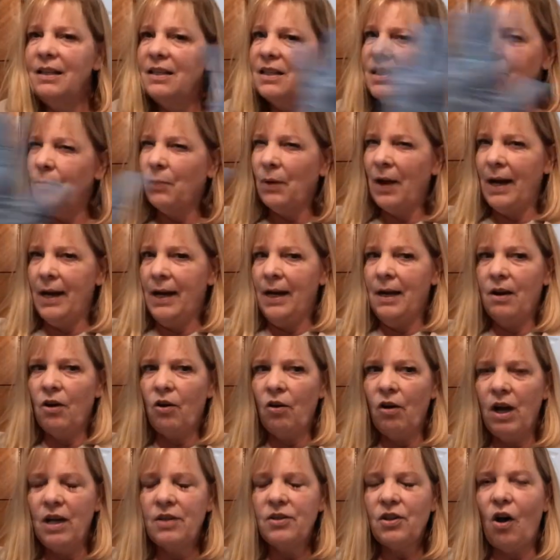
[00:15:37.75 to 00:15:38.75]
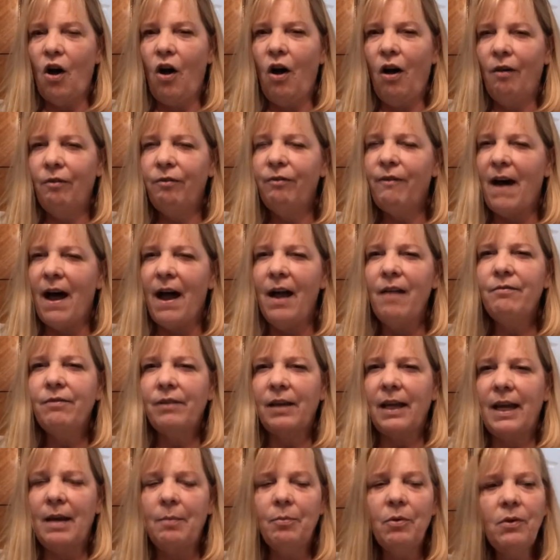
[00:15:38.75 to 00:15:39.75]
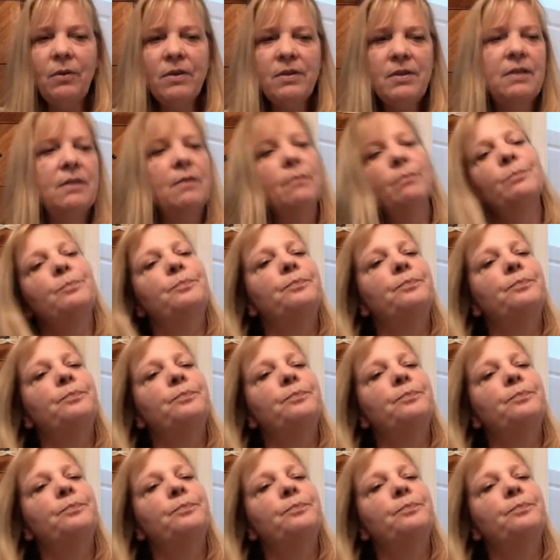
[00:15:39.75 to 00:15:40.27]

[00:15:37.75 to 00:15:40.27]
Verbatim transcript: spread it across all five labels.